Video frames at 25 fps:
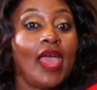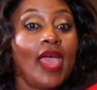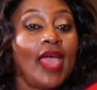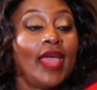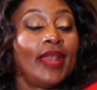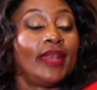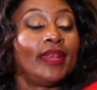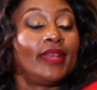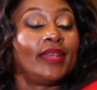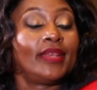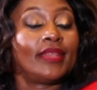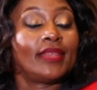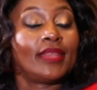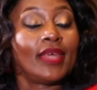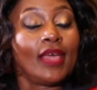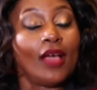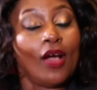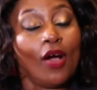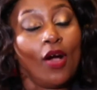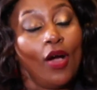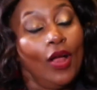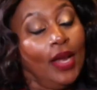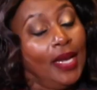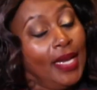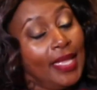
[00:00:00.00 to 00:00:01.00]
And the
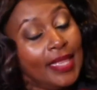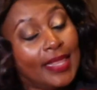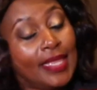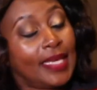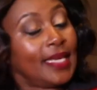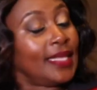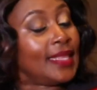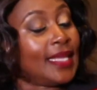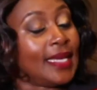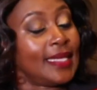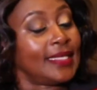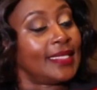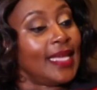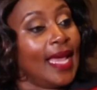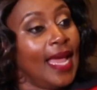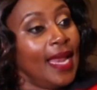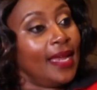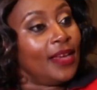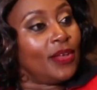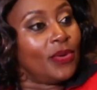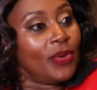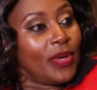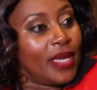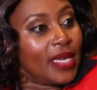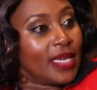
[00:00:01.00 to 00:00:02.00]
only thing they tell
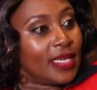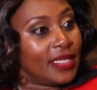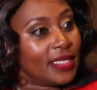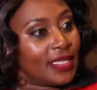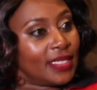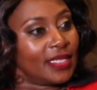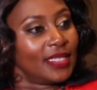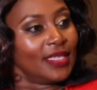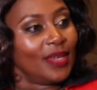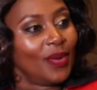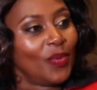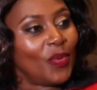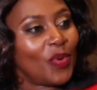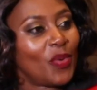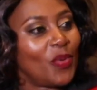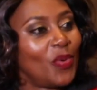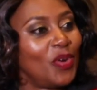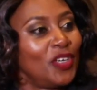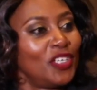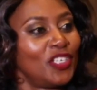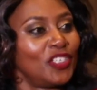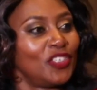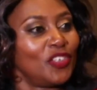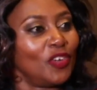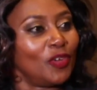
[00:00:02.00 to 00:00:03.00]
you is, we
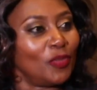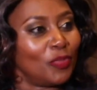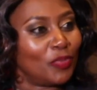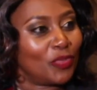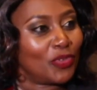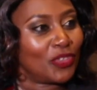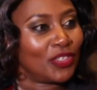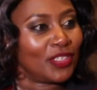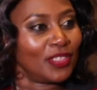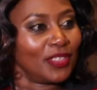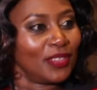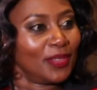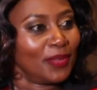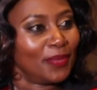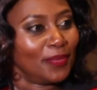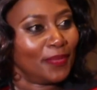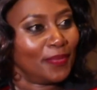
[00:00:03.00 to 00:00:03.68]
want jobs.